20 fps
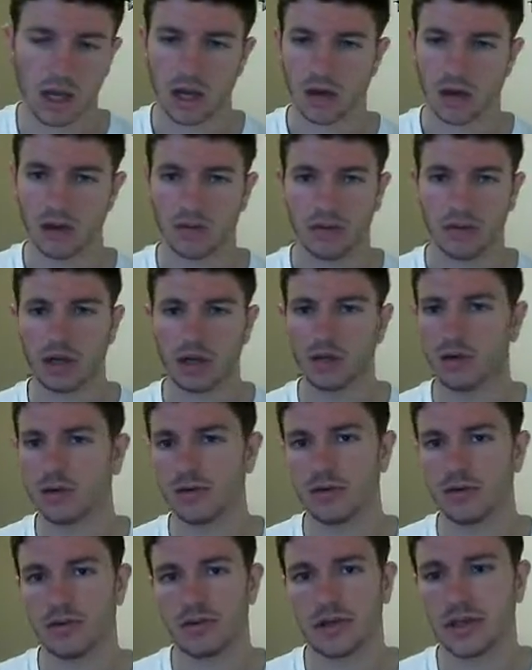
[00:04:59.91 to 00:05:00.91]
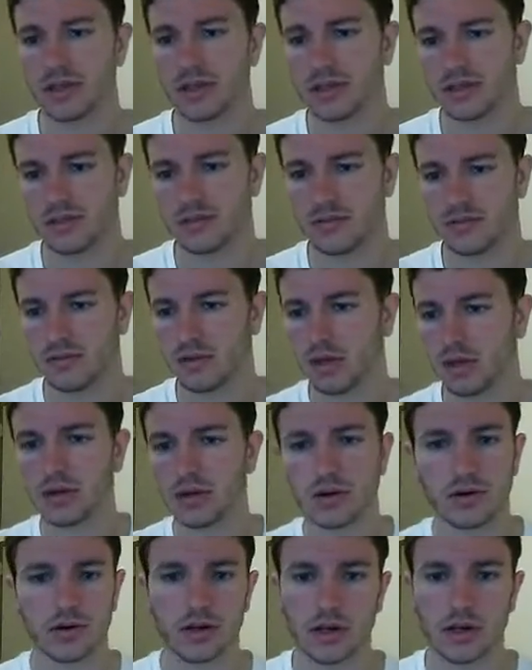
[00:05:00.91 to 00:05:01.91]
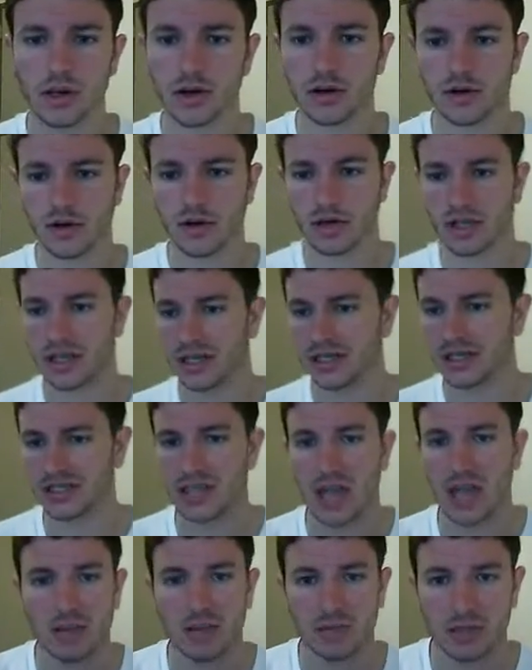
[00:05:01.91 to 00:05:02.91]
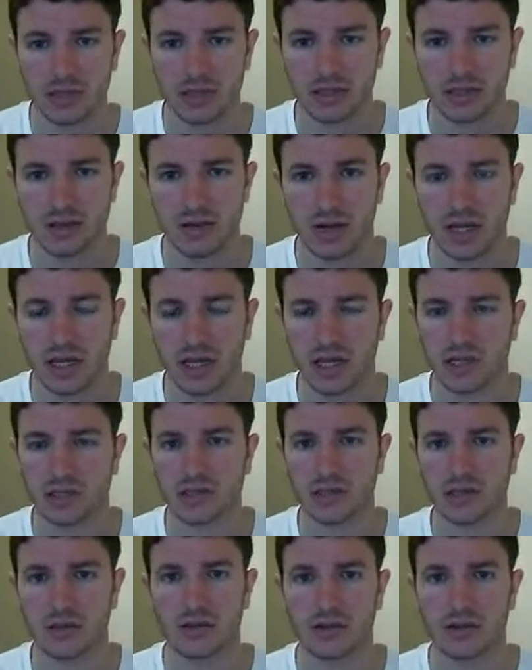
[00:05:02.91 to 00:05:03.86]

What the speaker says: how their kids younger and younger are getting tablets in their hands.